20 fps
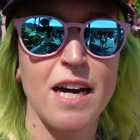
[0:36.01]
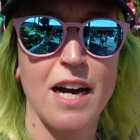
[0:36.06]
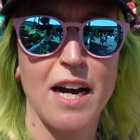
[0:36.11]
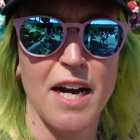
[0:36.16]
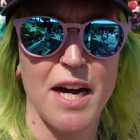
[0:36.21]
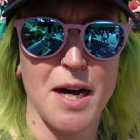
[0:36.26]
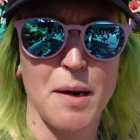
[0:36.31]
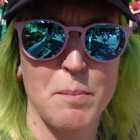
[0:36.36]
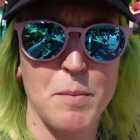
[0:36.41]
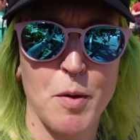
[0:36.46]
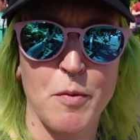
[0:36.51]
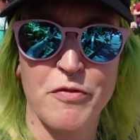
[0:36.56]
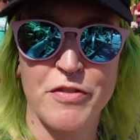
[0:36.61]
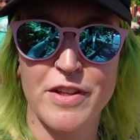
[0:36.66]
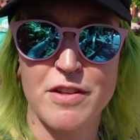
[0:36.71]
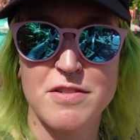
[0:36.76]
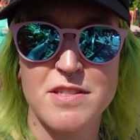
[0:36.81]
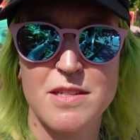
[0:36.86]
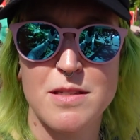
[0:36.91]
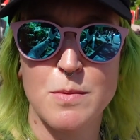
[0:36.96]
Hopefully
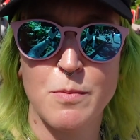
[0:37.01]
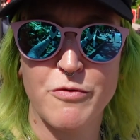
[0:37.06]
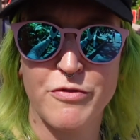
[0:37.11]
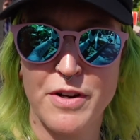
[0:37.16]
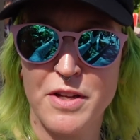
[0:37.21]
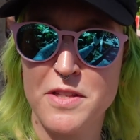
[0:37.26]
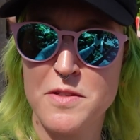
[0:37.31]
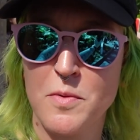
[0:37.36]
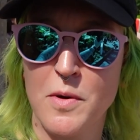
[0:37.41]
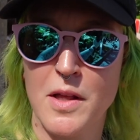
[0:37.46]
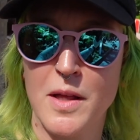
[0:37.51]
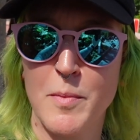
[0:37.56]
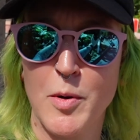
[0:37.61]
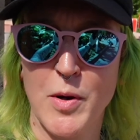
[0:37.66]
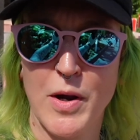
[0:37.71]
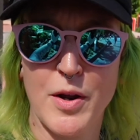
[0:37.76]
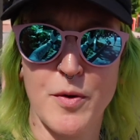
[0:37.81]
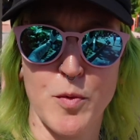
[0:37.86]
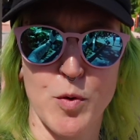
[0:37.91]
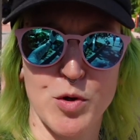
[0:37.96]
I'll see some friends while I'm
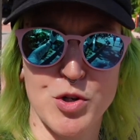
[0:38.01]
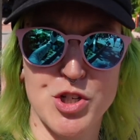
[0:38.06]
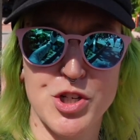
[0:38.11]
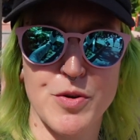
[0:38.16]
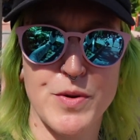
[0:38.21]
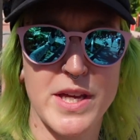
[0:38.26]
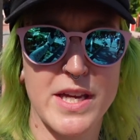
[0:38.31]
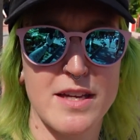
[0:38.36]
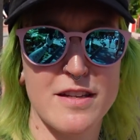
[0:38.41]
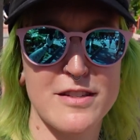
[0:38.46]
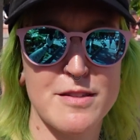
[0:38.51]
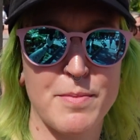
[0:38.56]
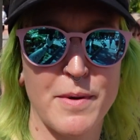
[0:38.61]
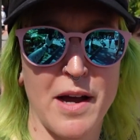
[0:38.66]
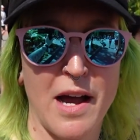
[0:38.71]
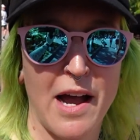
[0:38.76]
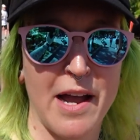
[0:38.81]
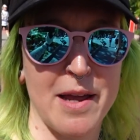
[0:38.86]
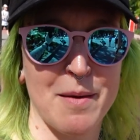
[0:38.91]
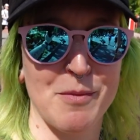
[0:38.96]
around World Showcase, but
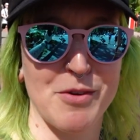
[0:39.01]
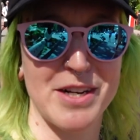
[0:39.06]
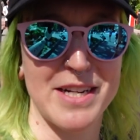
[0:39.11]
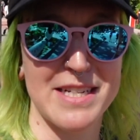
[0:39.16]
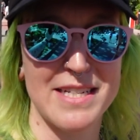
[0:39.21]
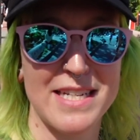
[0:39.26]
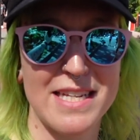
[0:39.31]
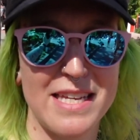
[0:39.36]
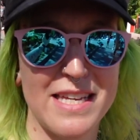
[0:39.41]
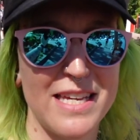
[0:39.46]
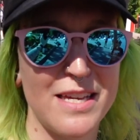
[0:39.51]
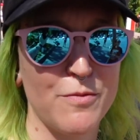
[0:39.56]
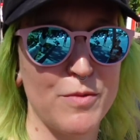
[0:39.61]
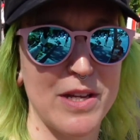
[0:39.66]
I am ready to eat.